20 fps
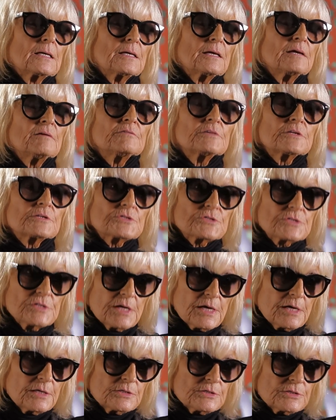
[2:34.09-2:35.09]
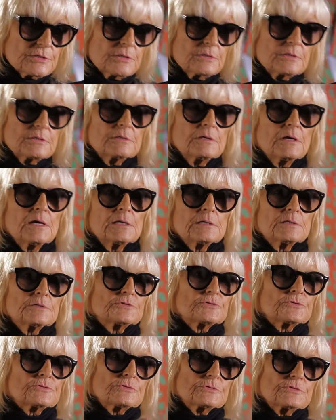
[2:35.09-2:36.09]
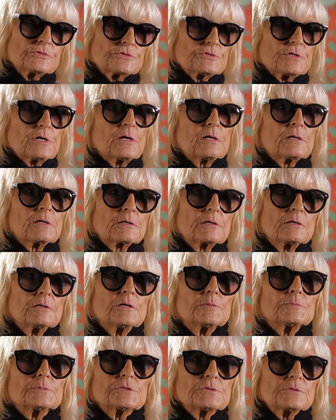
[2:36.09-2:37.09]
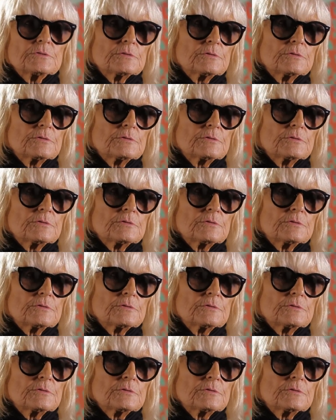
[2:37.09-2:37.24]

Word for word: Evening Standard, and it's to design a garment.